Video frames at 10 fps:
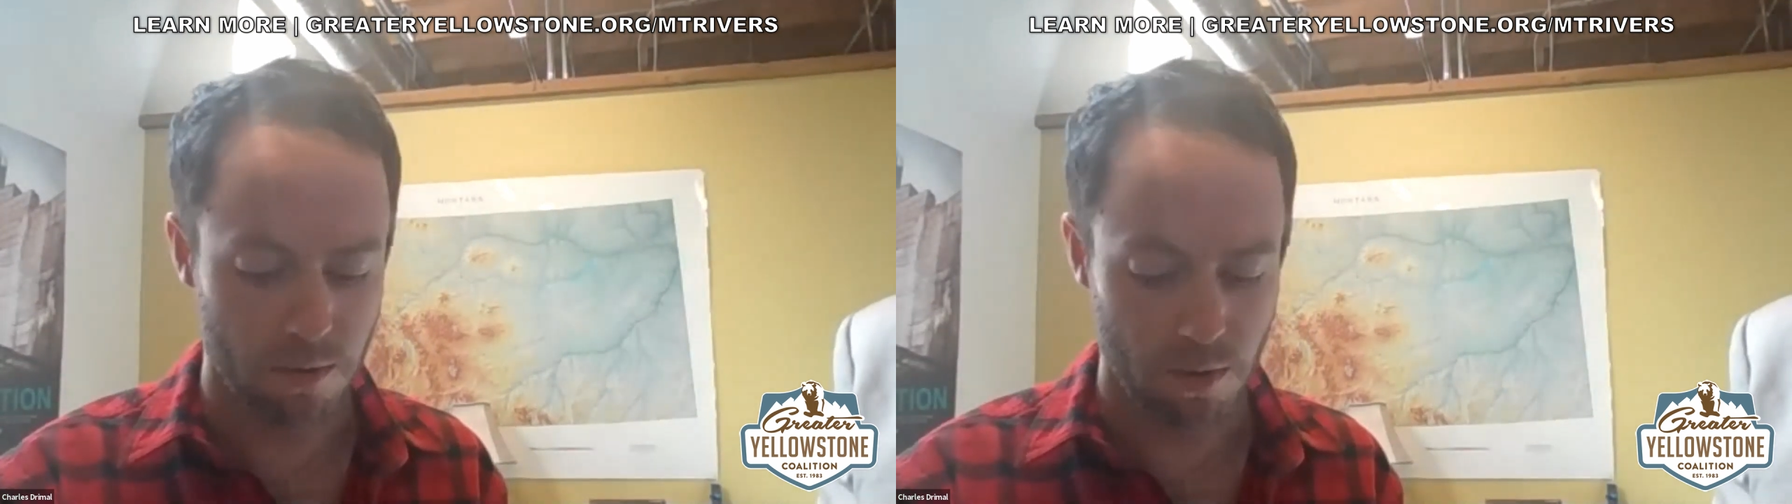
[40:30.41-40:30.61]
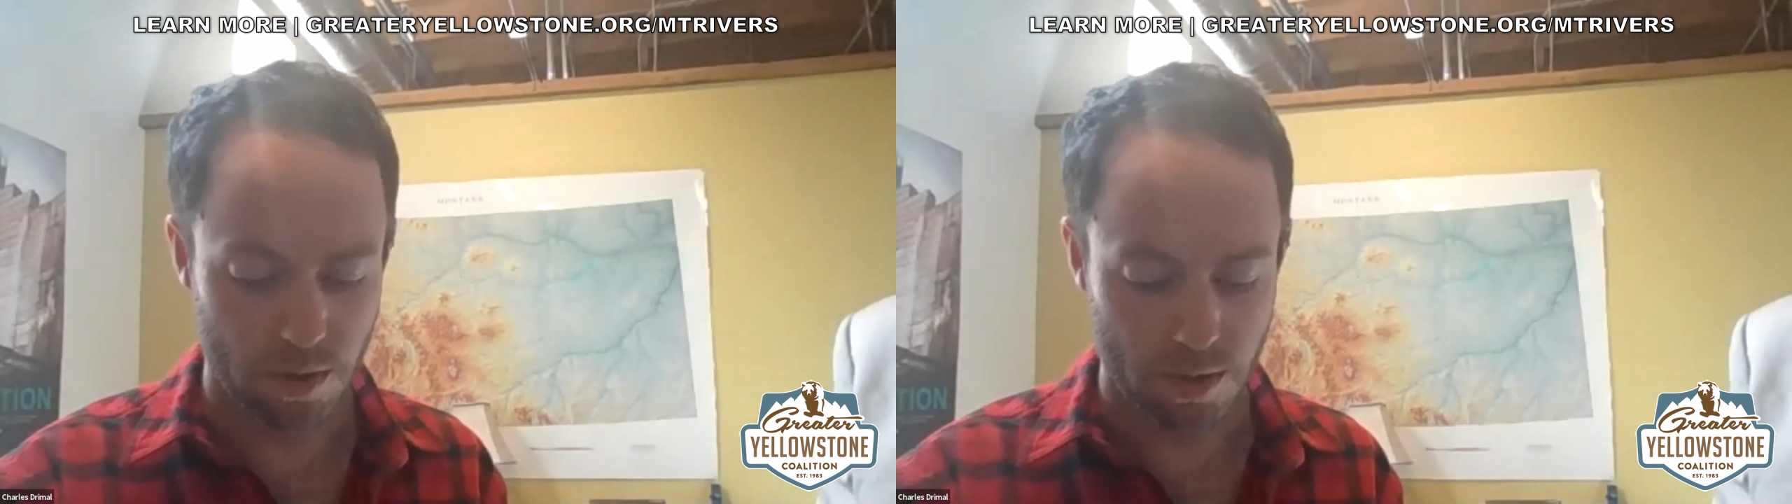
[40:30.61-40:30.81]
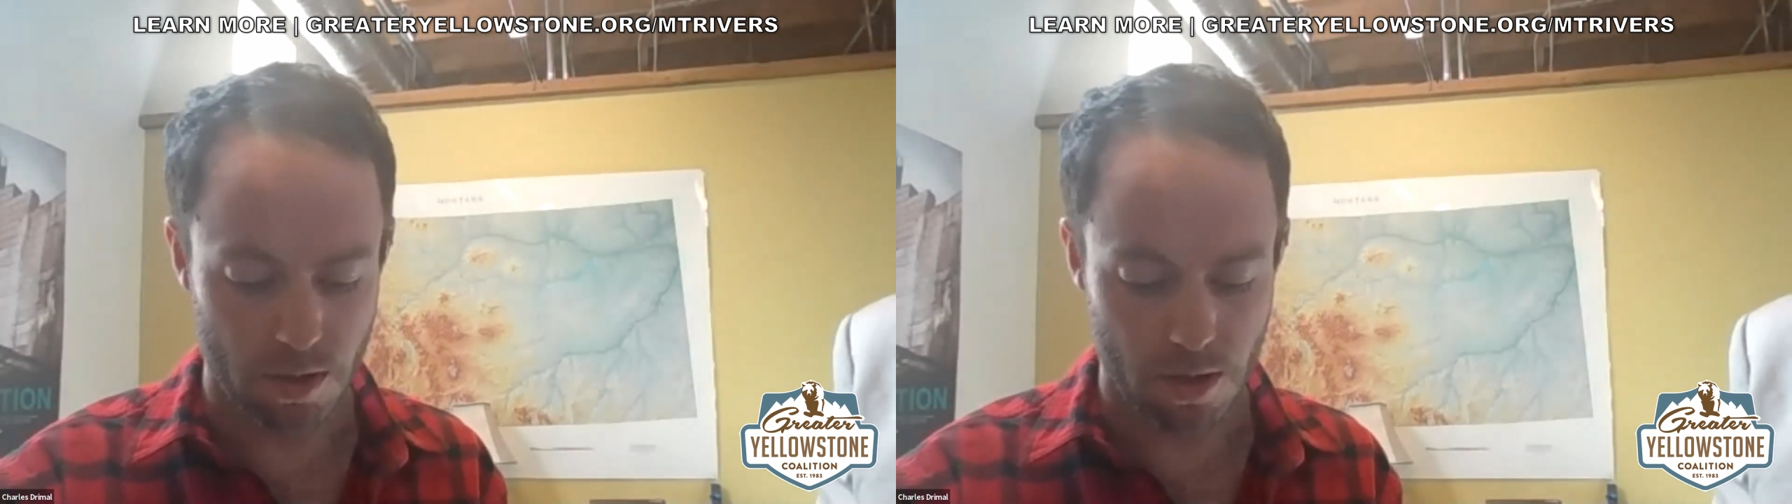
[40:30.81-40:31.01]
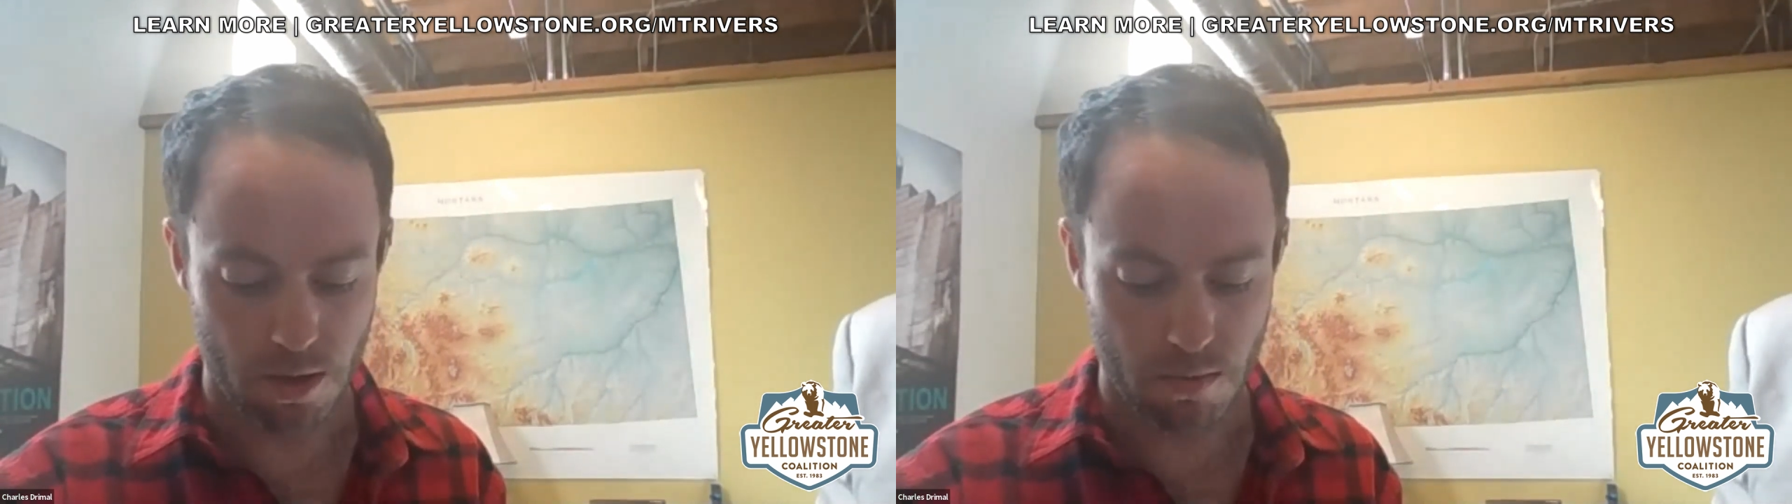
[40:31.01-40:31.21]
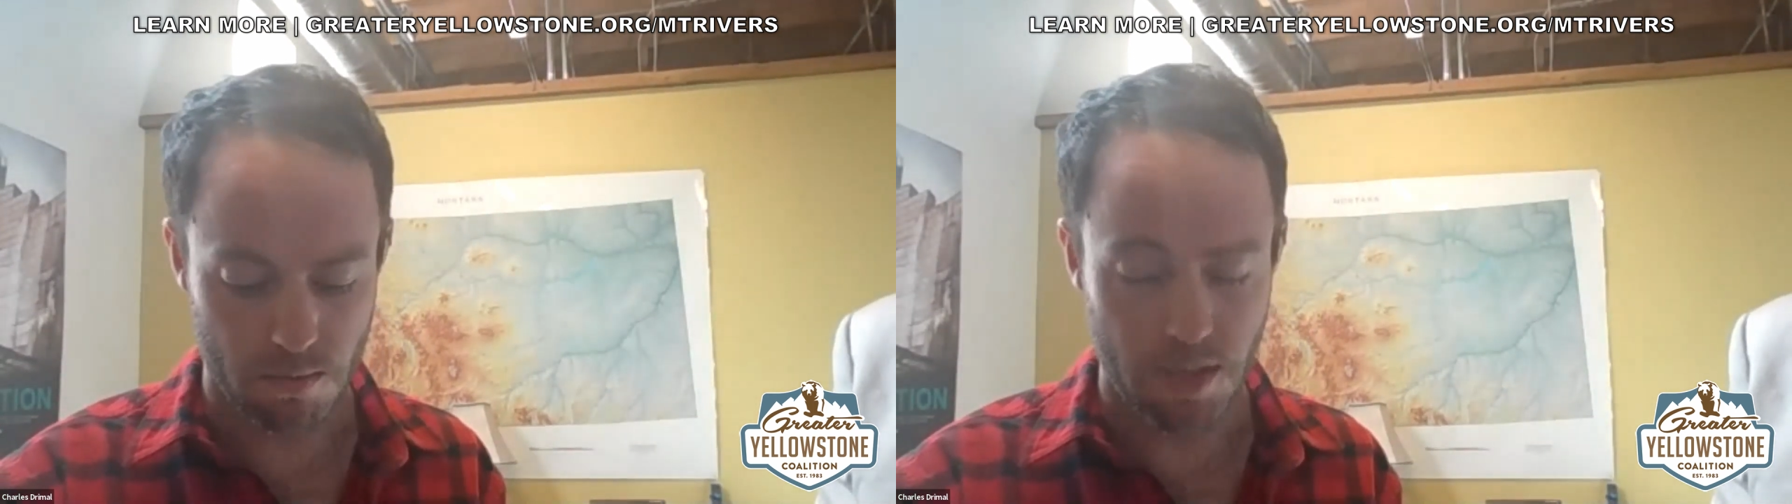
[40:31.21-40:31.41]
folks
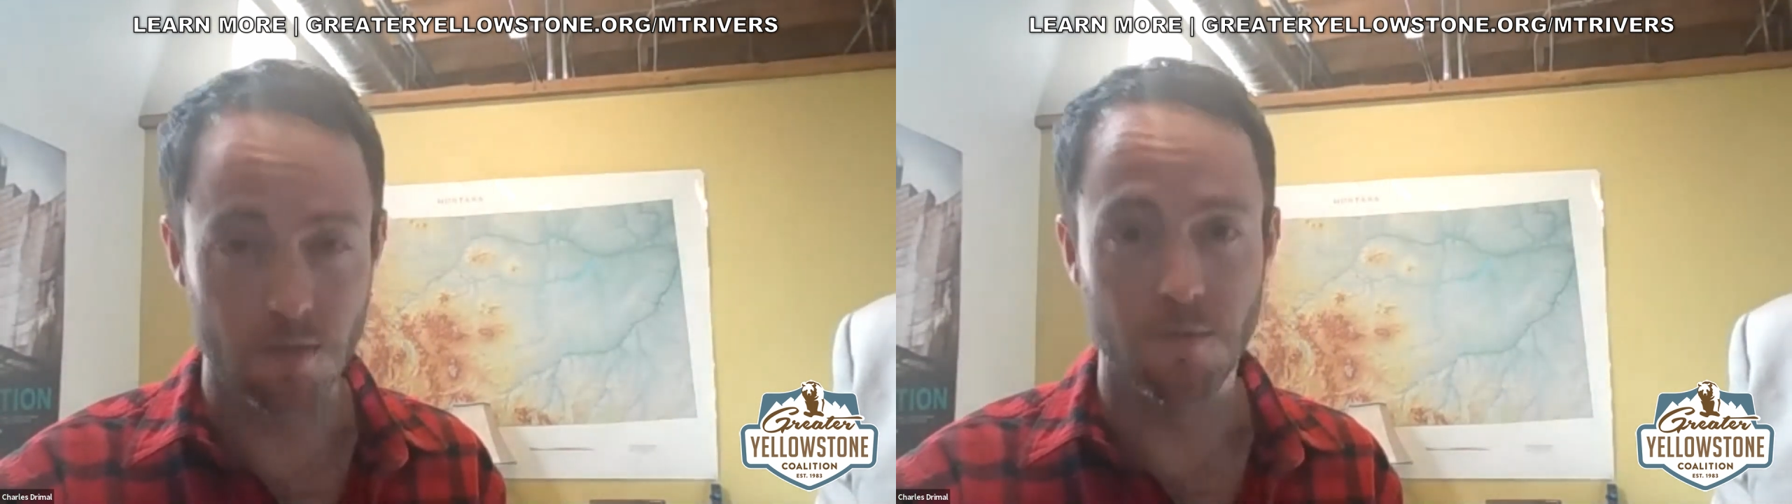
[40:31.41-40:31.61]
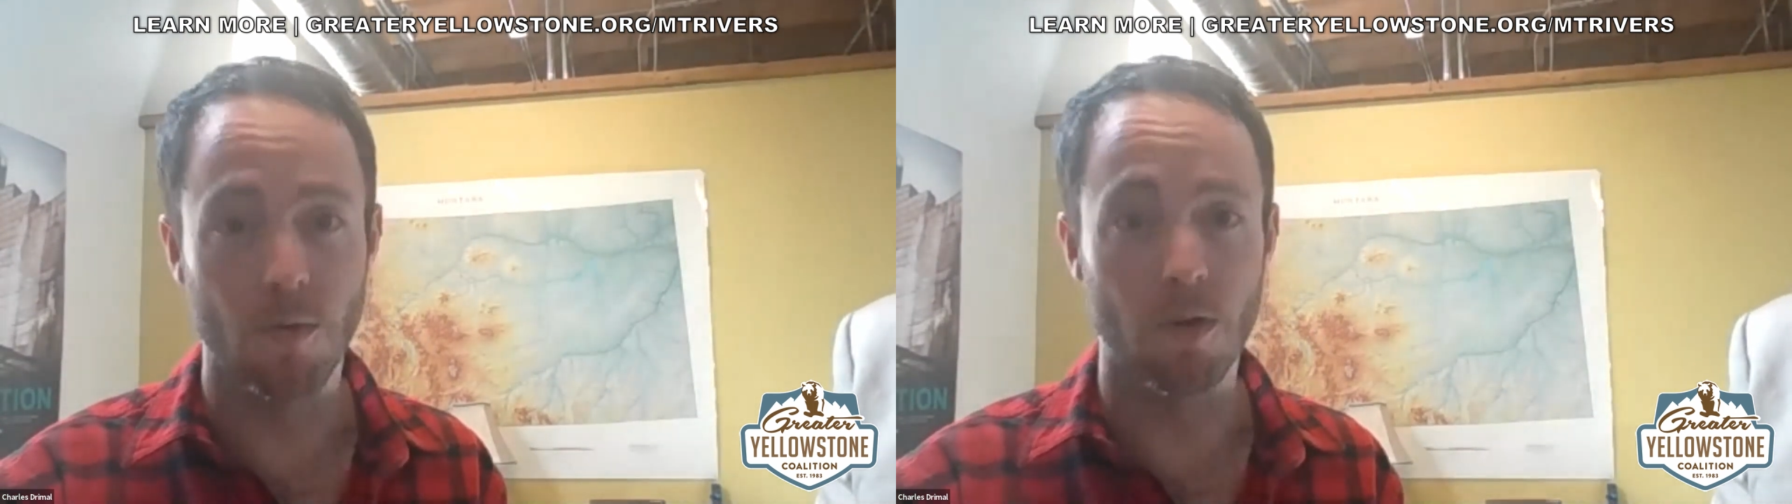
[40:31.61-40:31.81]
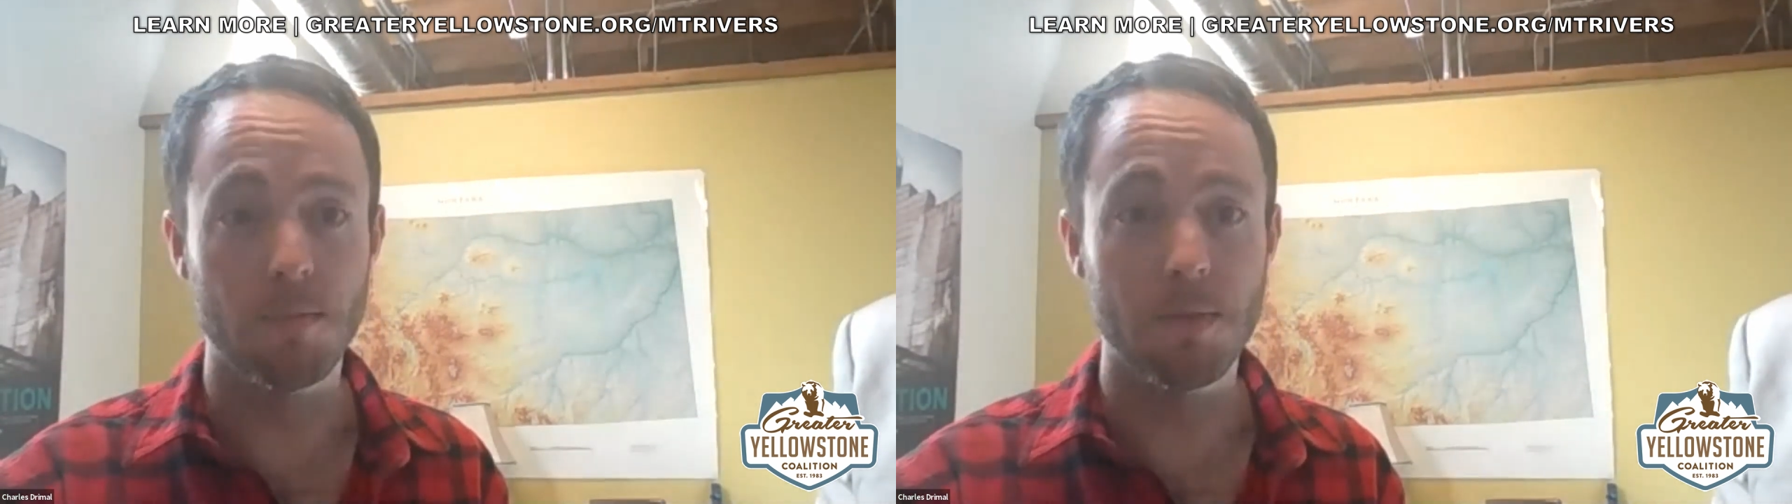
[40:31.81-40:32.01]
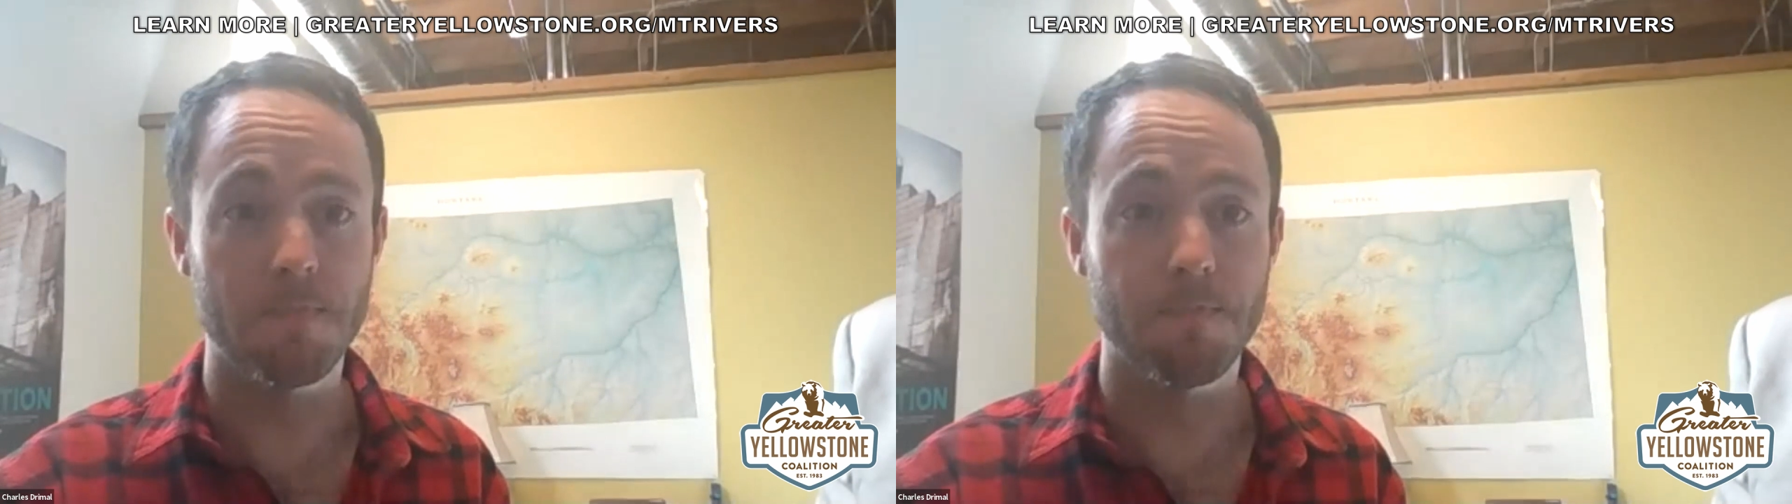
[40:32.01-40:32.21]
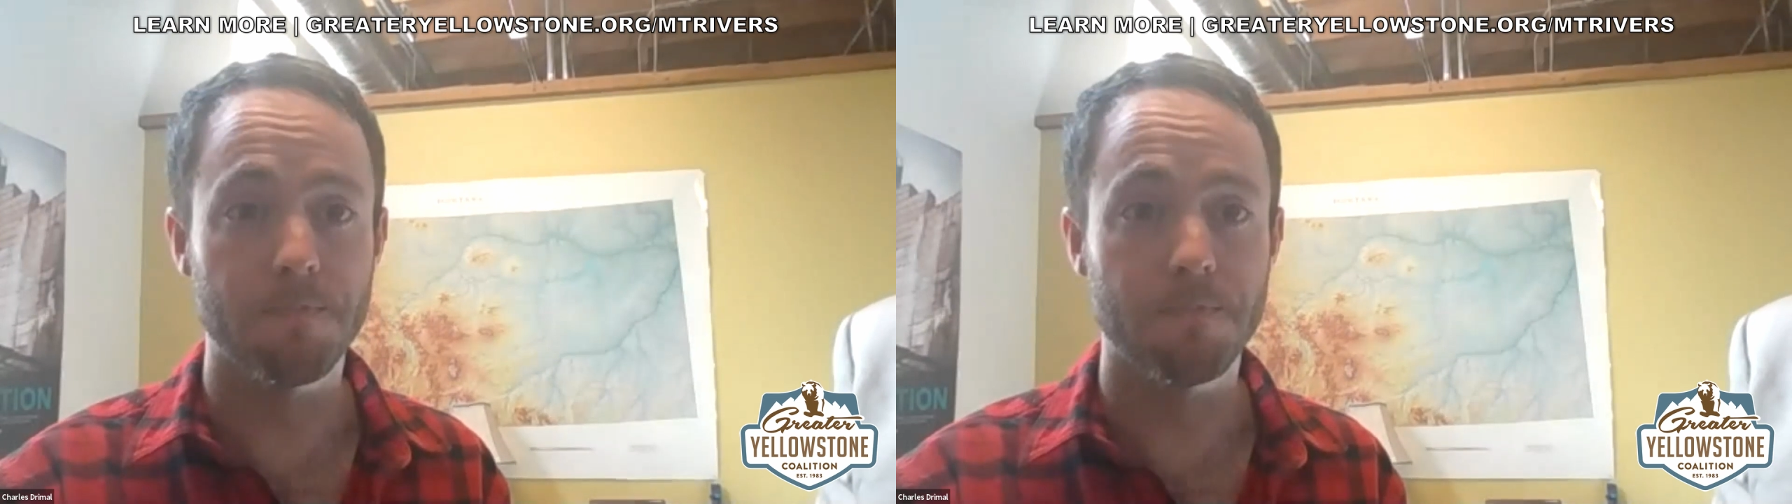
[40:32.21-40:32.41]
are misinformed